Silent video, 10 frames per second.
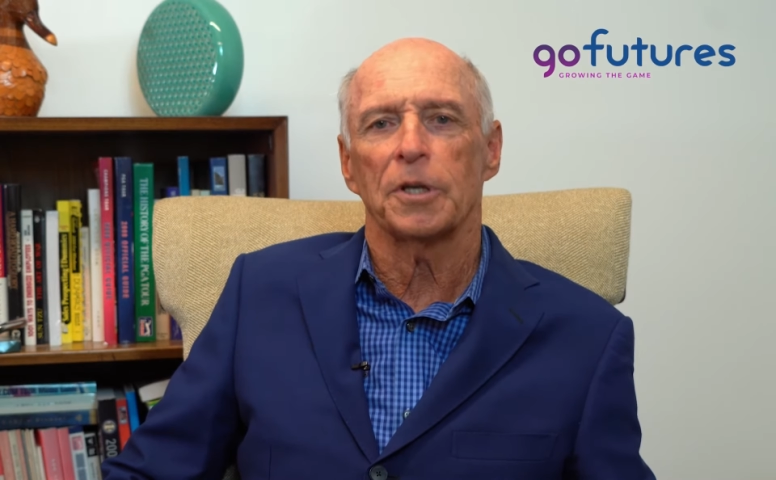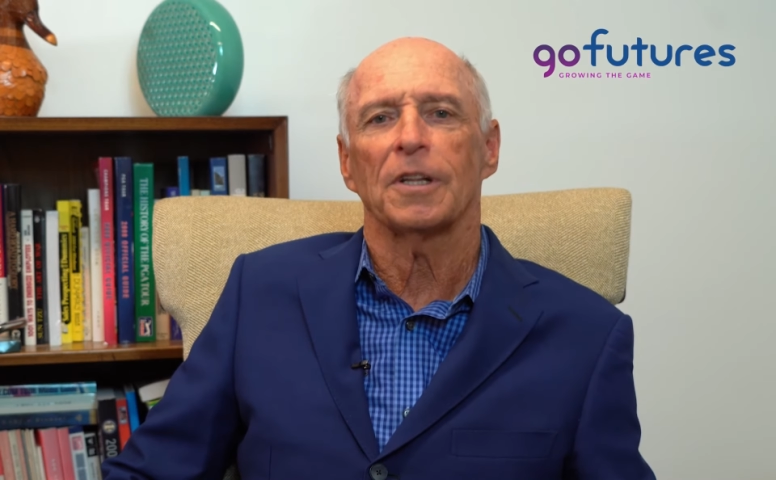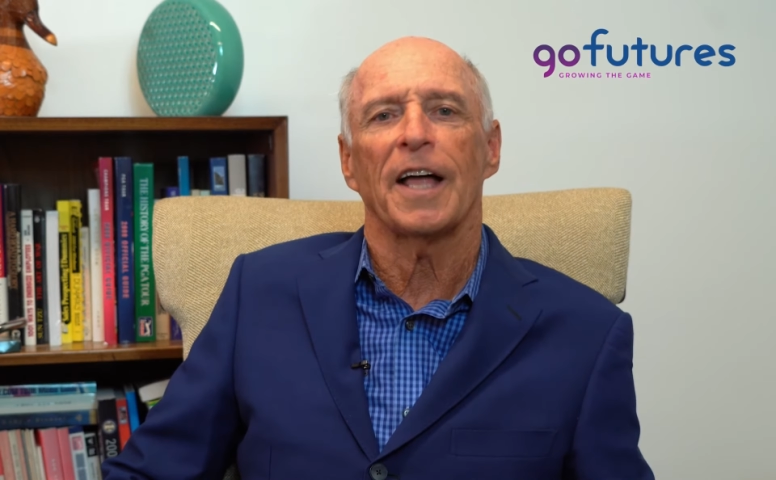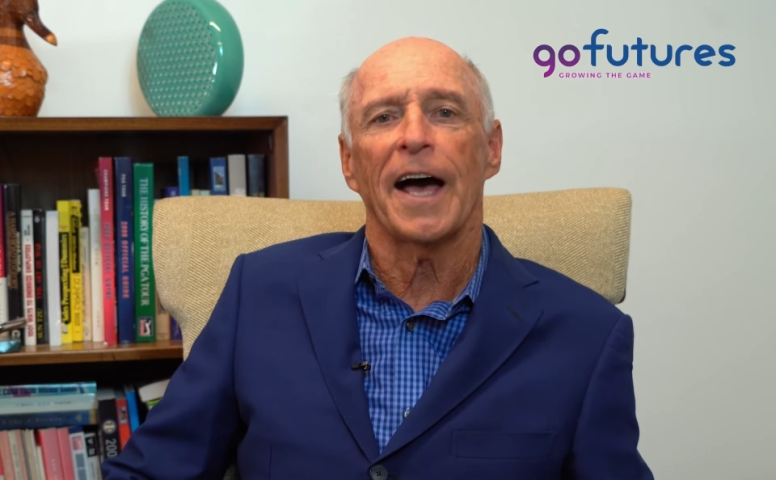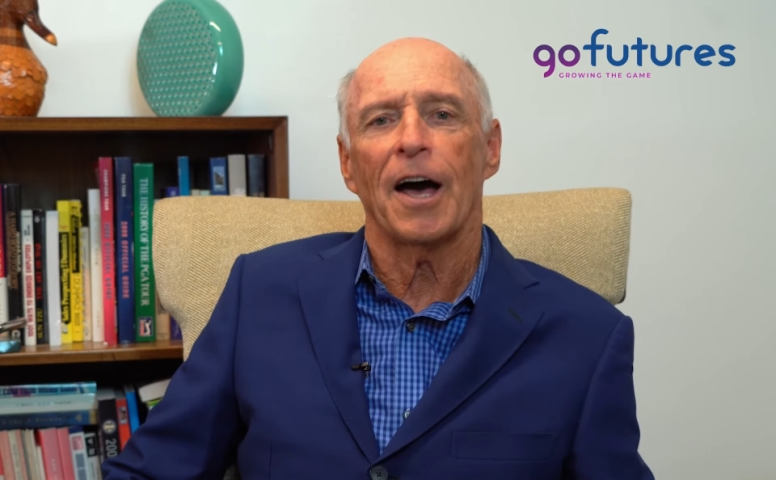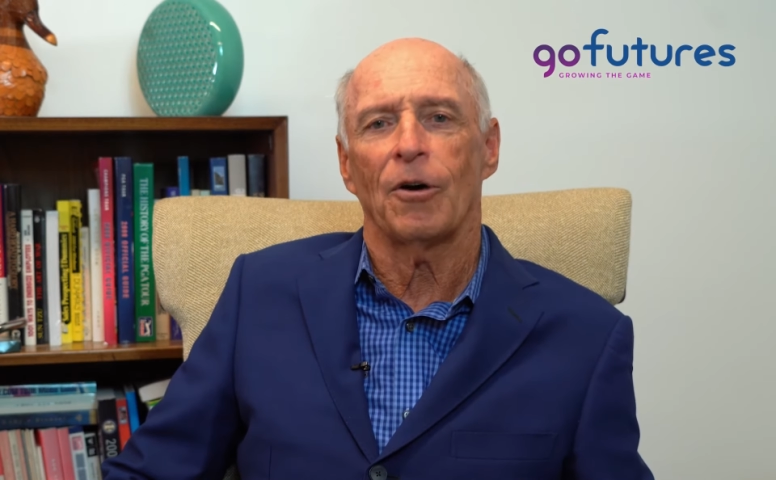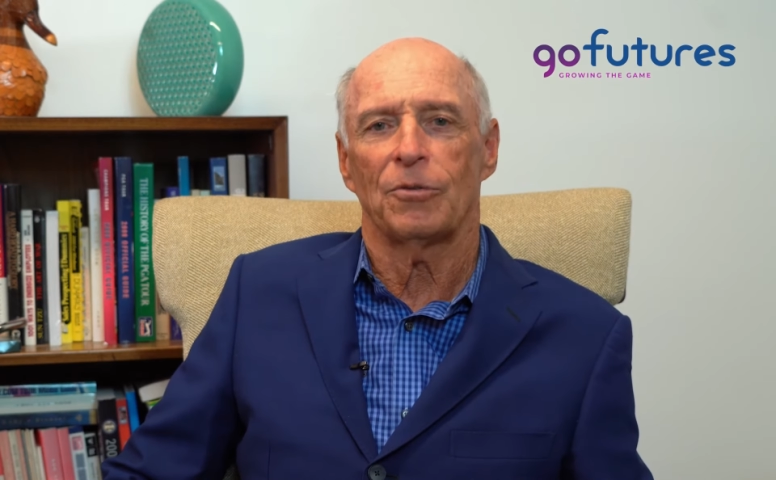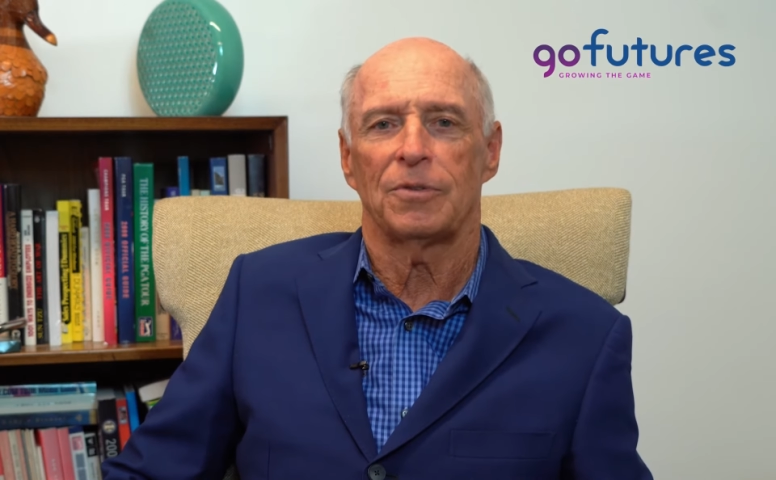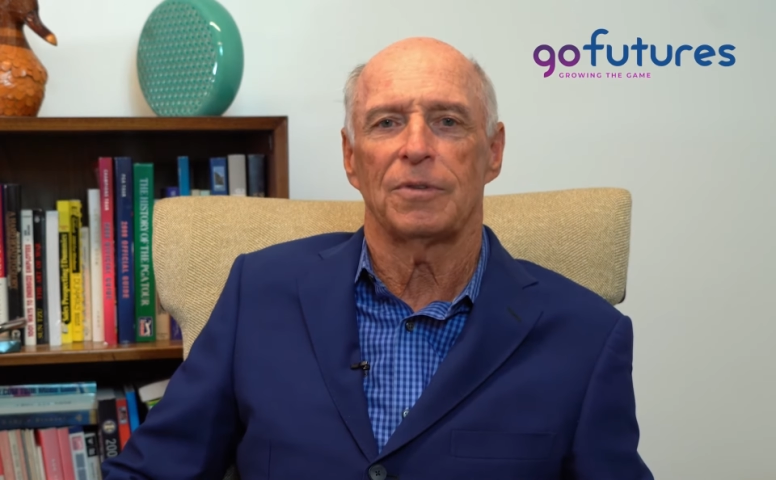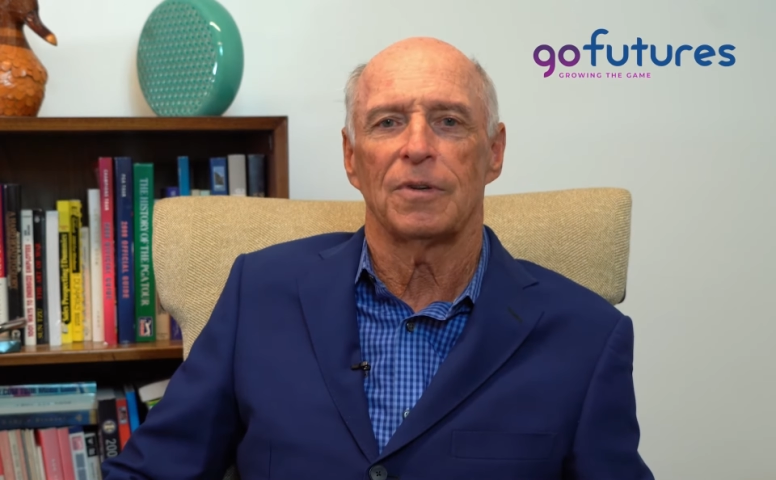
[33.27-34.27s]
allowed
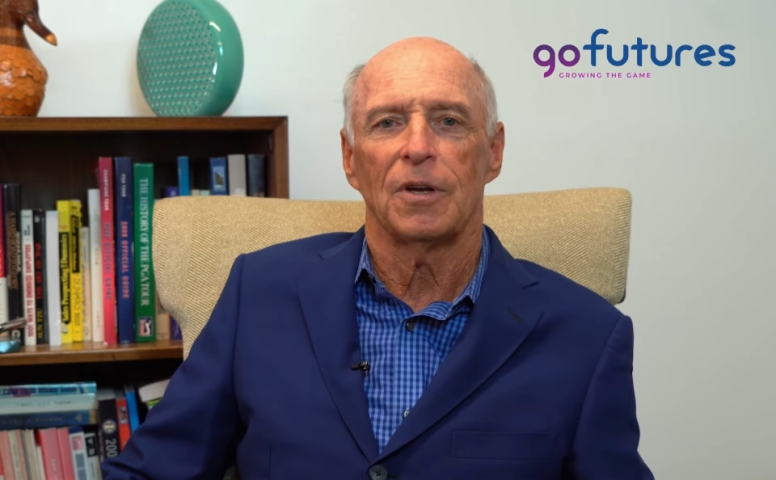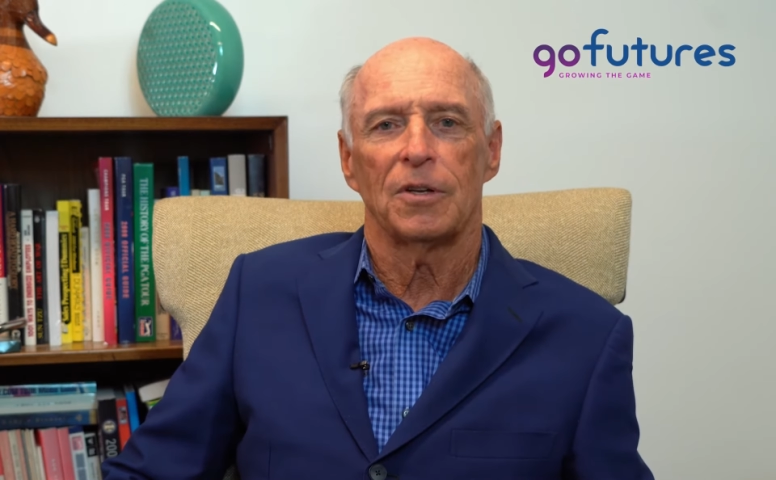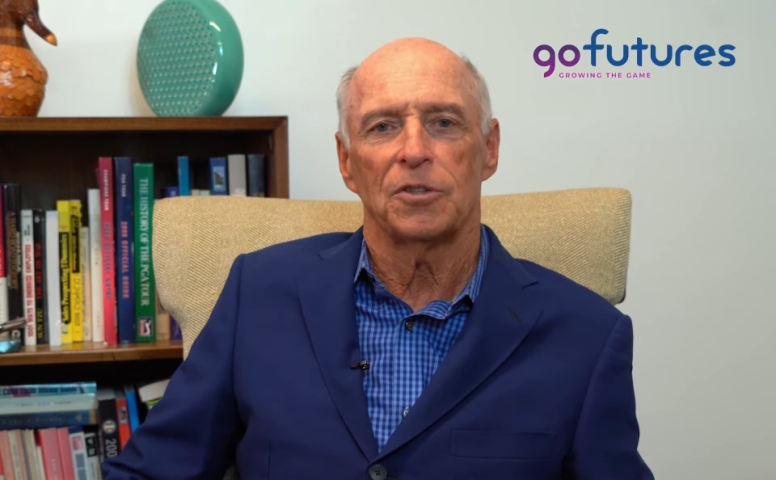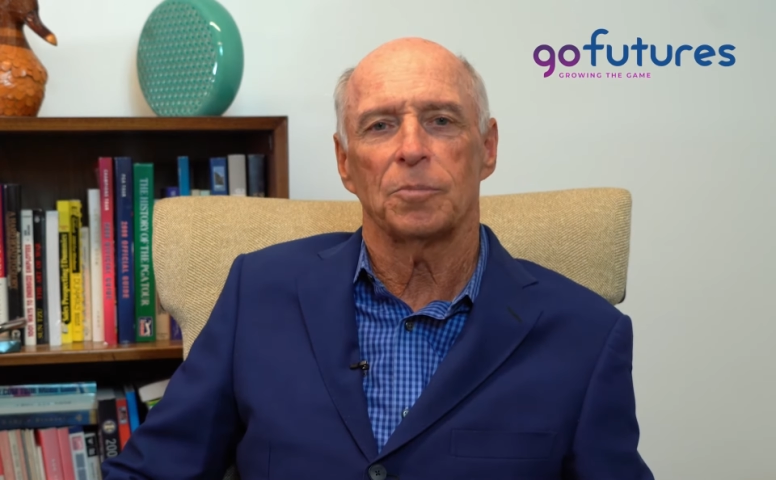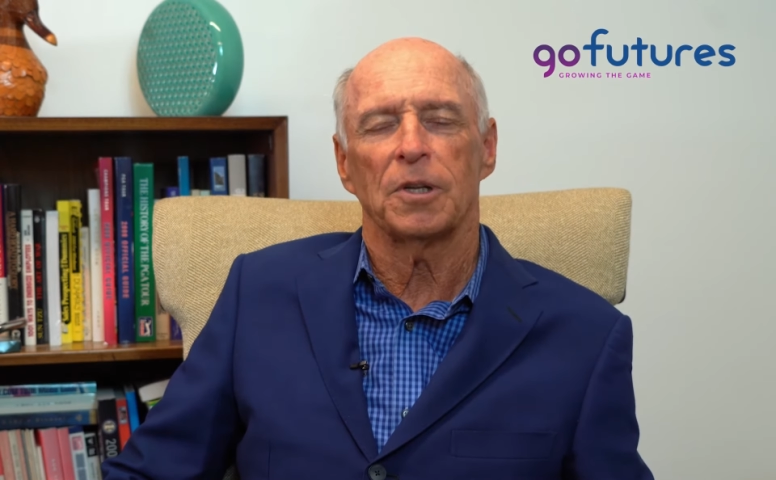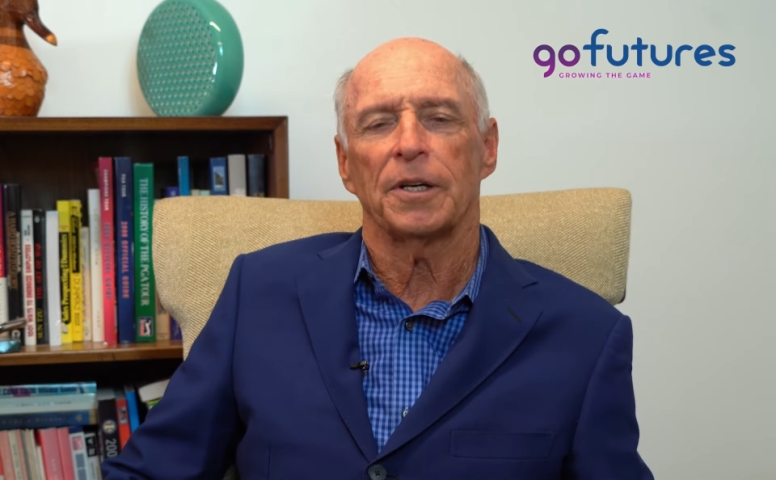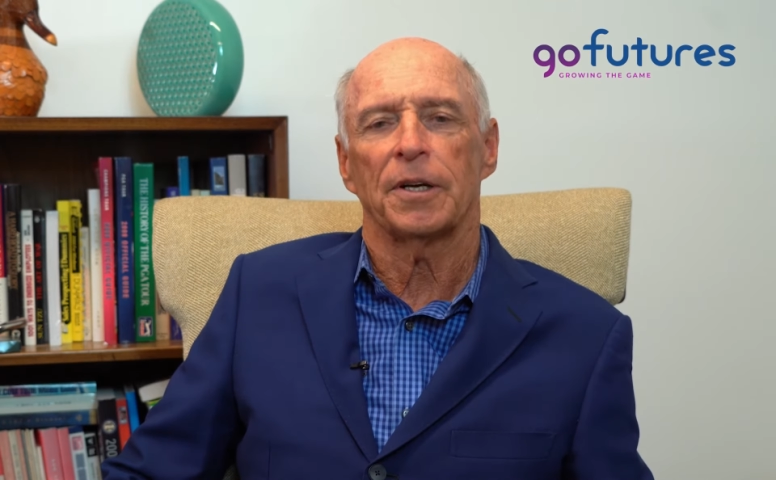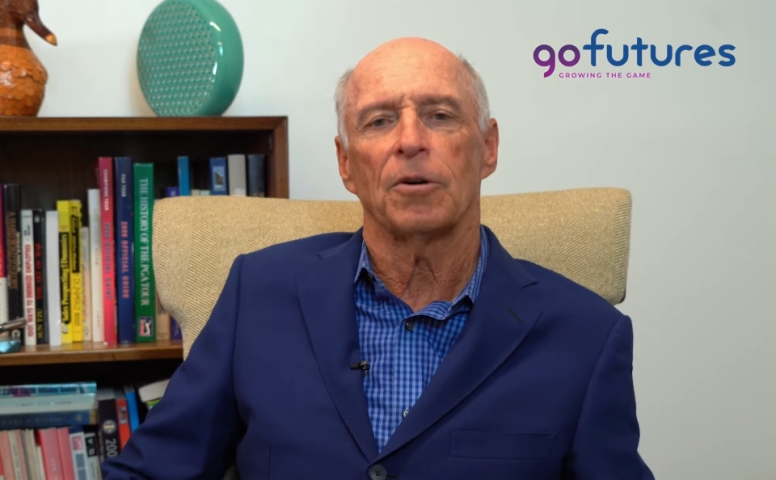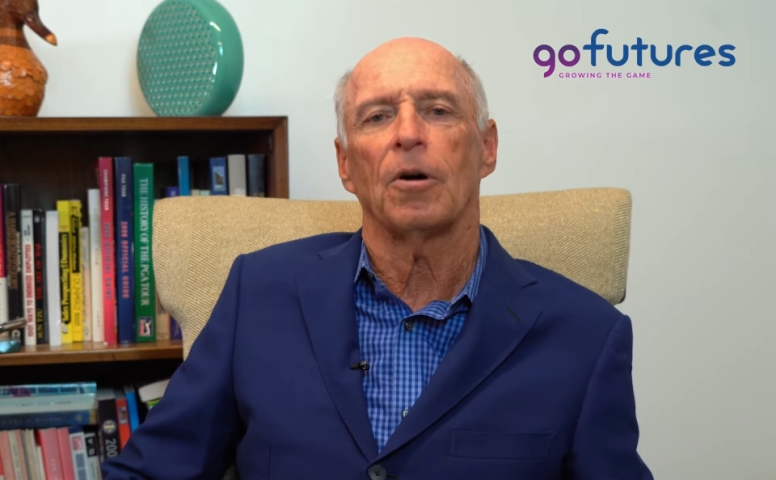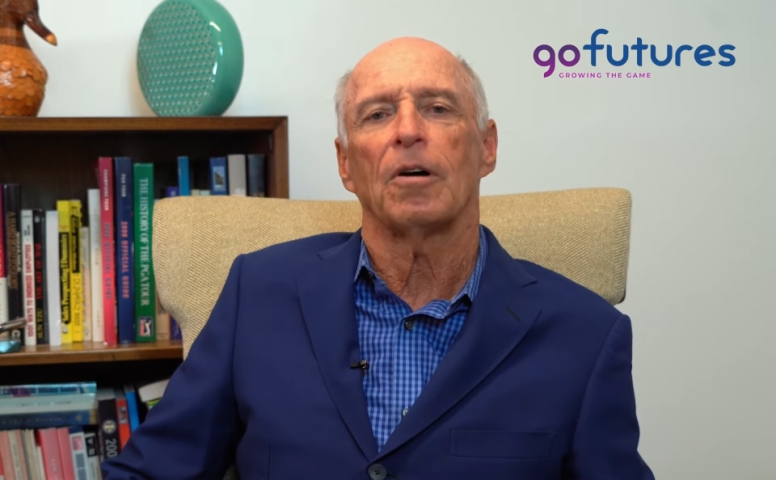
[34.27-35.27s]
to play
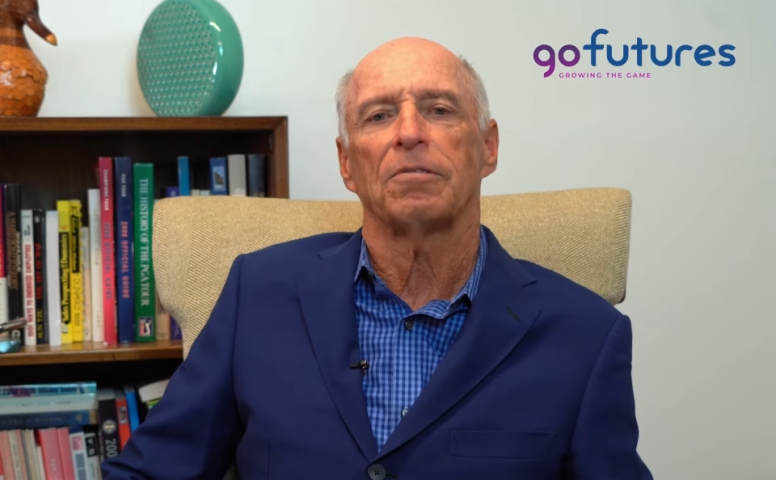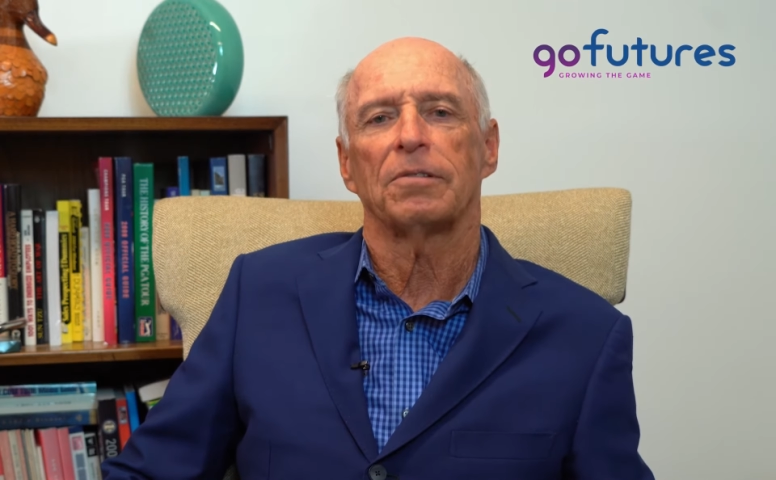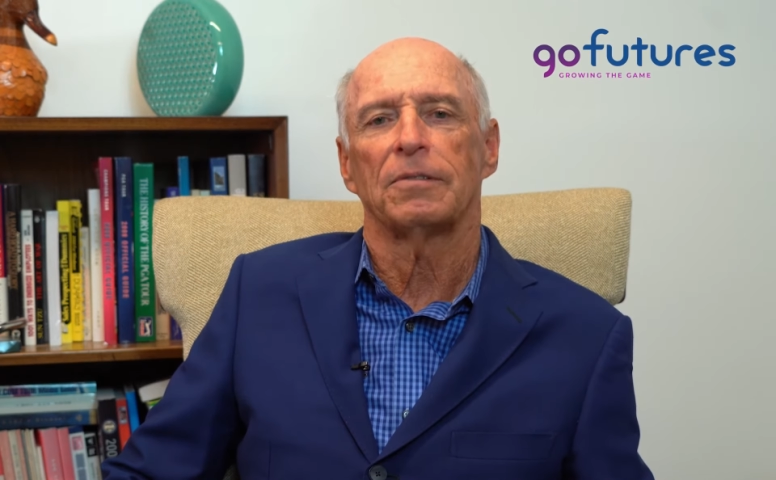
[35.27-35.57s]
golf.